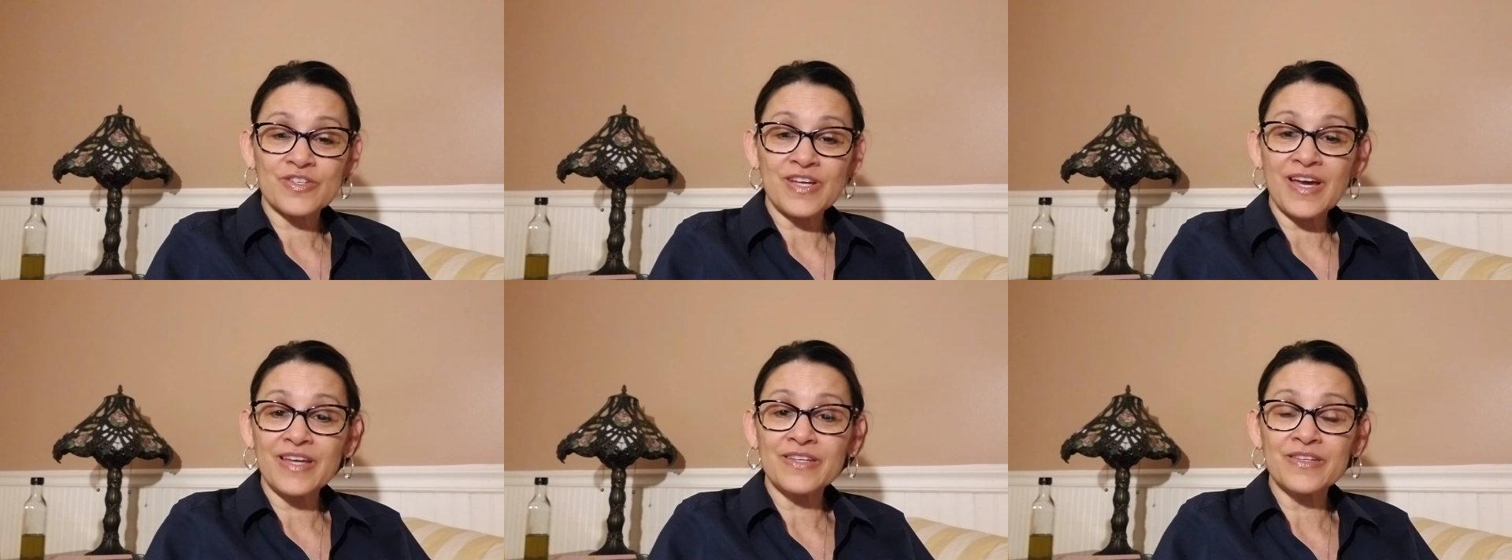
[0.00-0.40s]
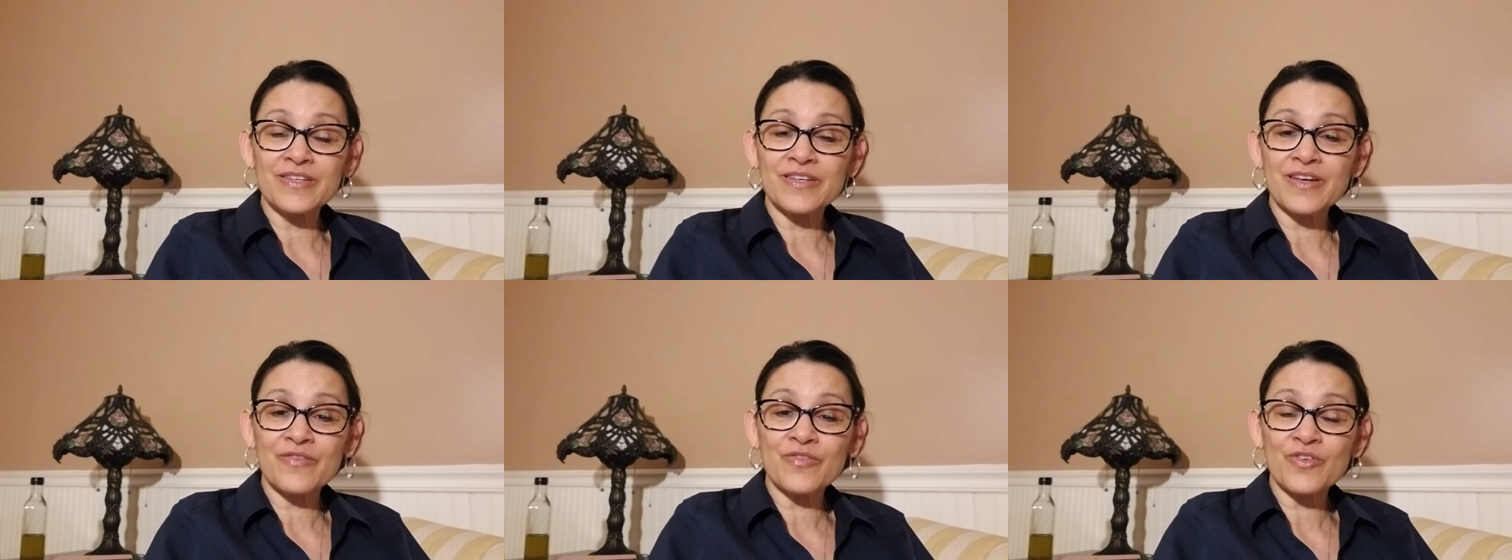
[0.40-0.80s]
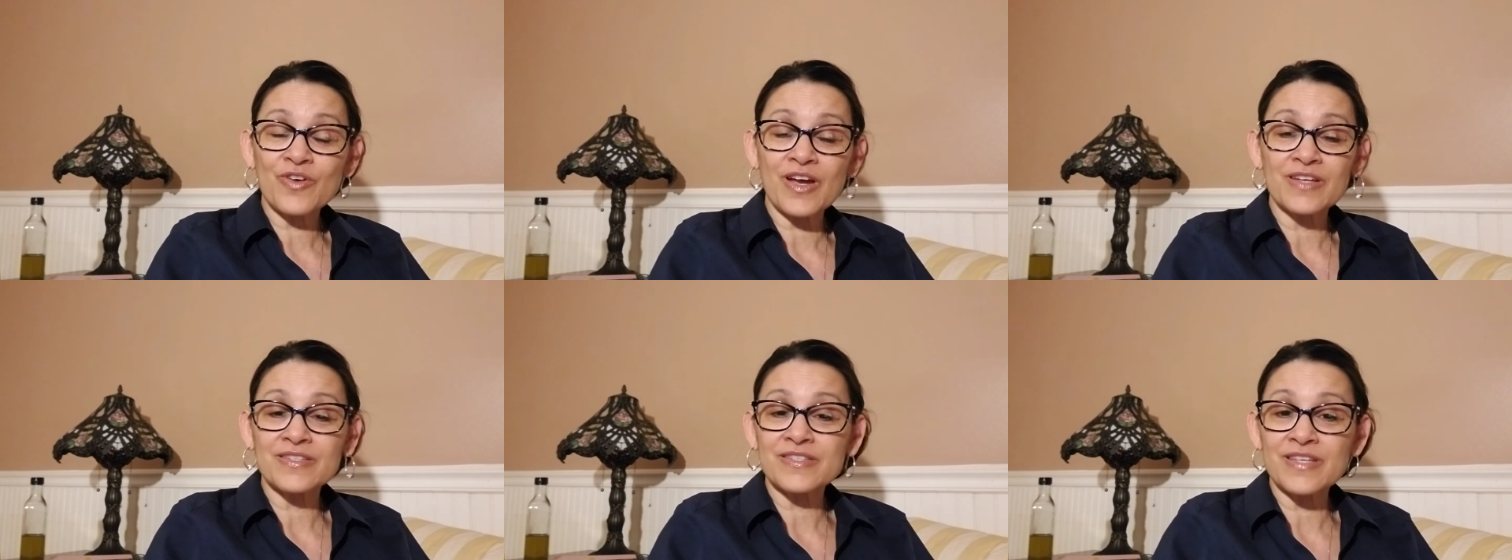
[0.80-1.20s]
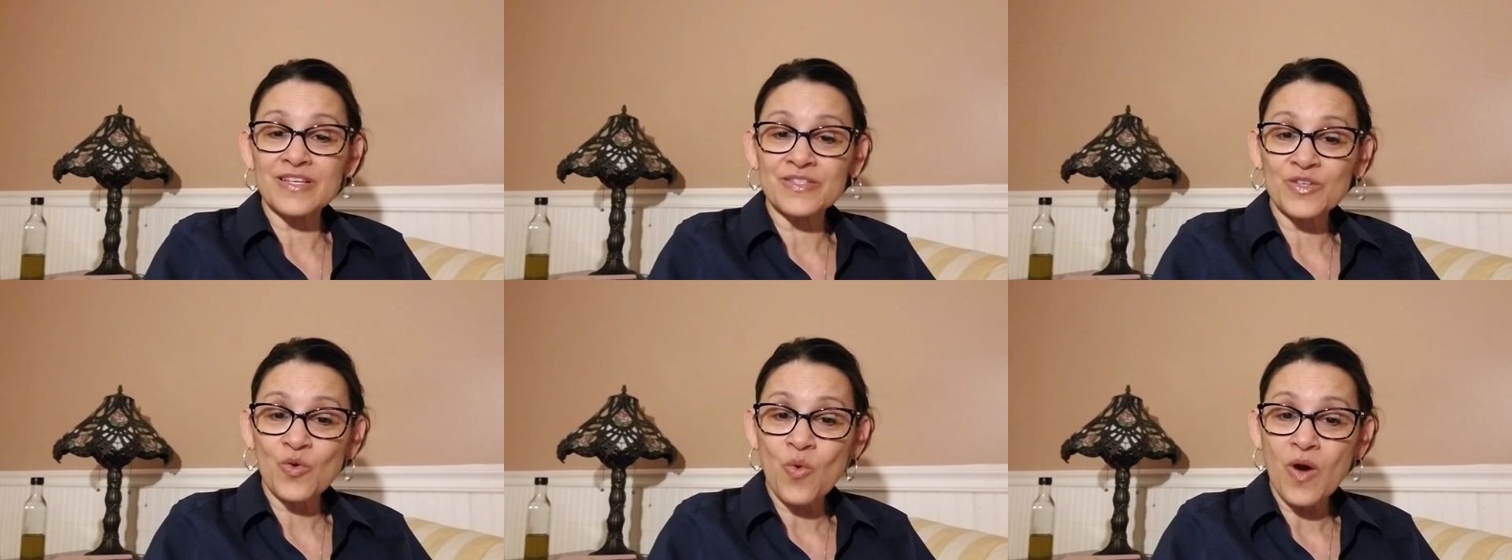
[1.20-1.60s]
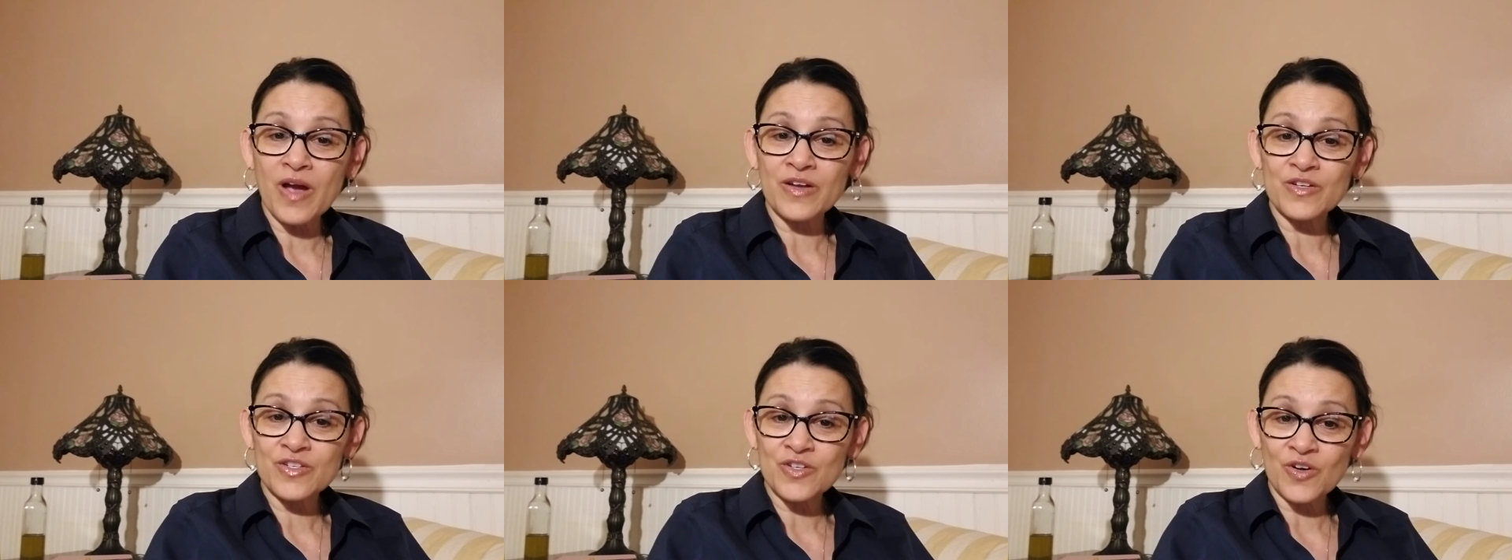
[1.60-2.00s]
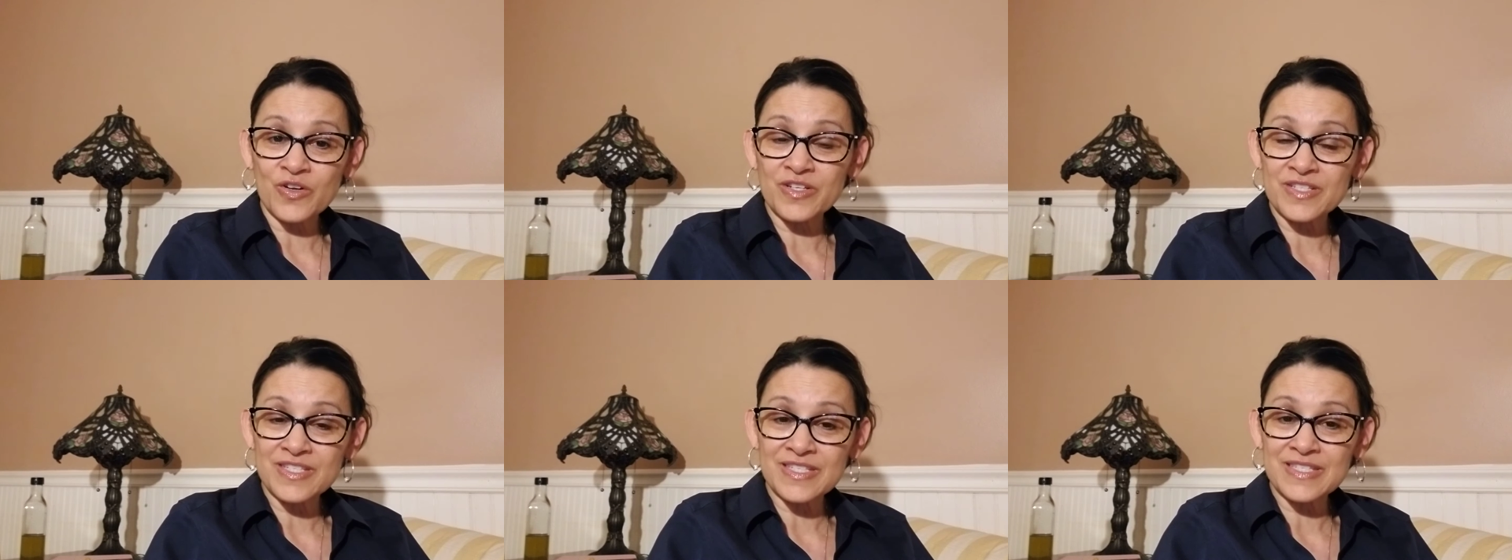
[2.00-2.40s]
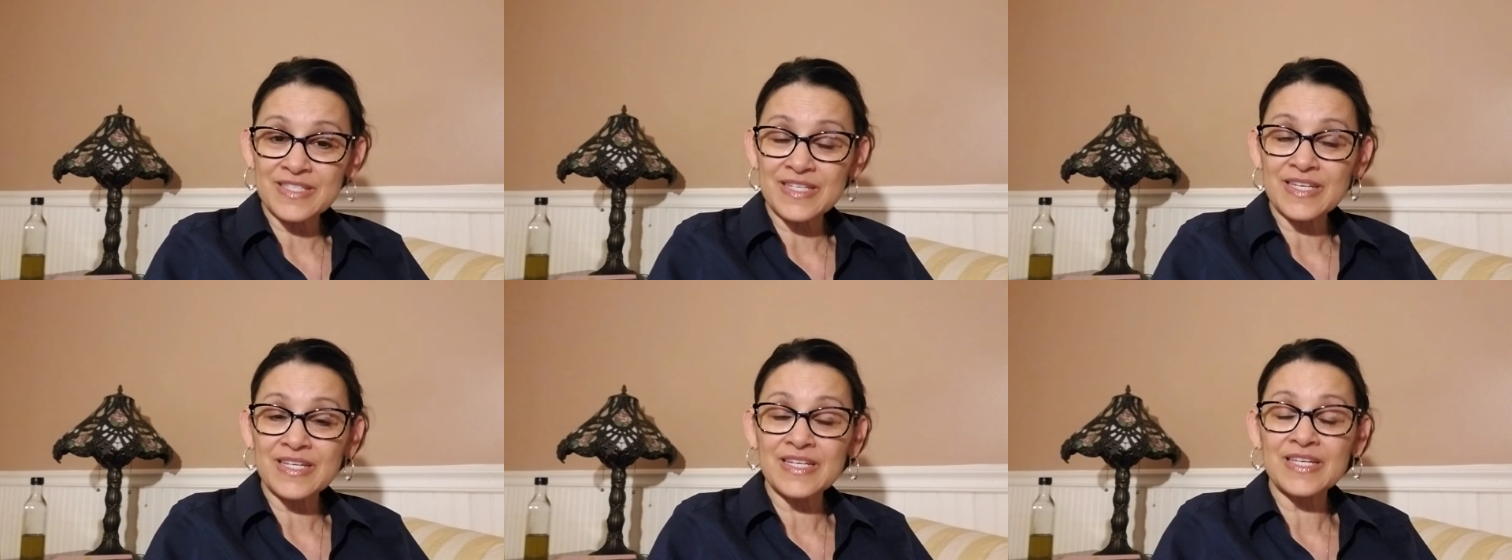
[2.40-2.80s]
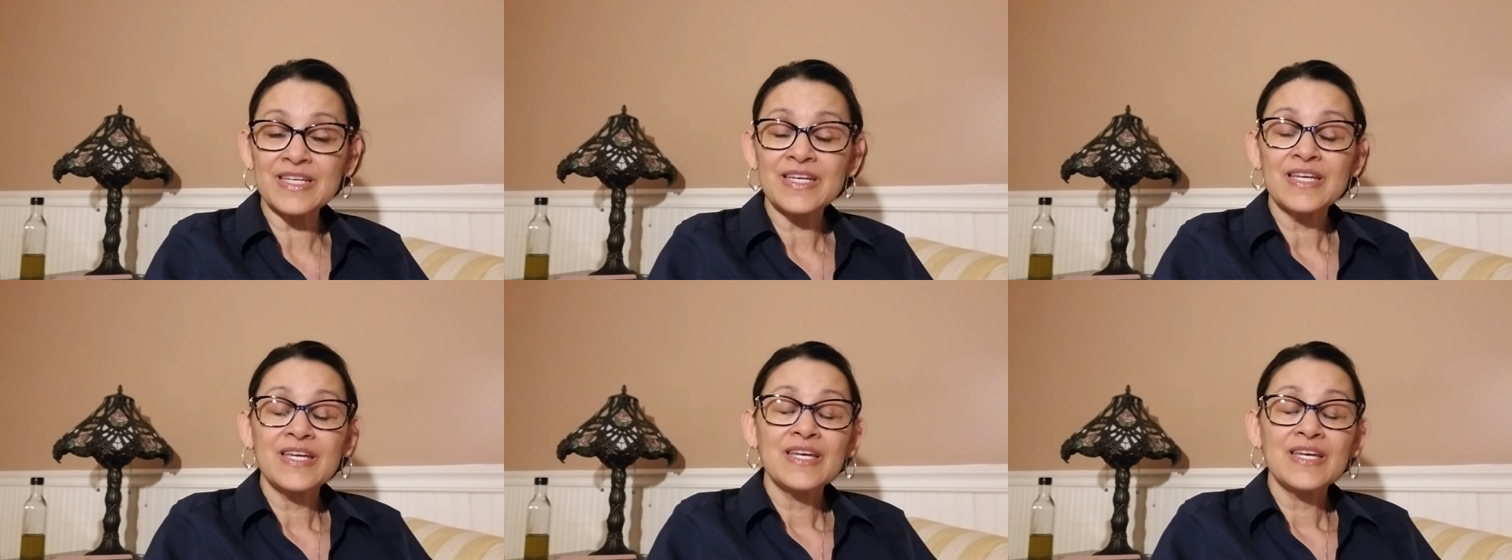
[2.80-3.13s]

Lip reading: I had never, as a choir started to sing,